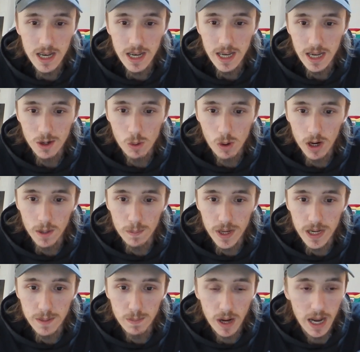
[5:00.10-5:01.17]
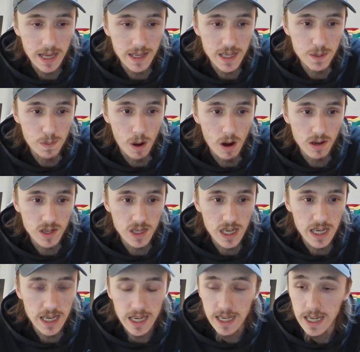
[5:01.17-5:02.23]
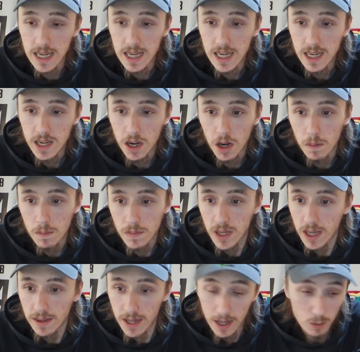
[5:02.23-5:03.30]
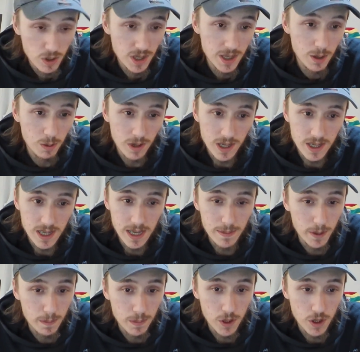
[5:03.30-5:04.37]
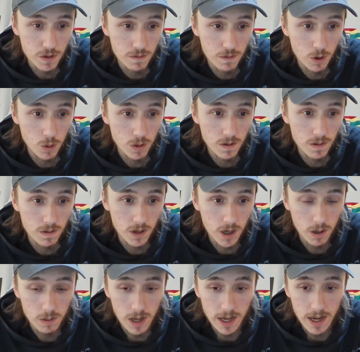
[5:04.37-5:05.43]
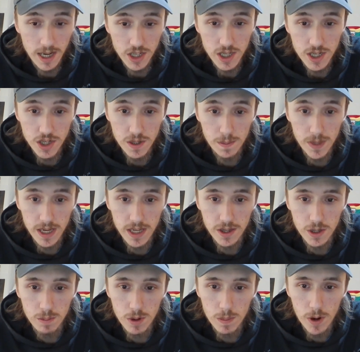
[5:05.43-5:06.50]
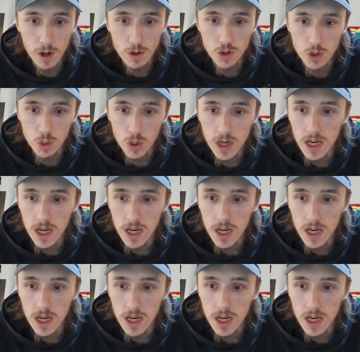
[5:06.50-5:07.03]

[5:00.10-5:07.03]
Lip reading: in quite a big play this past year. Yet they were still the team that pushed forward, and actually submitted the proposal.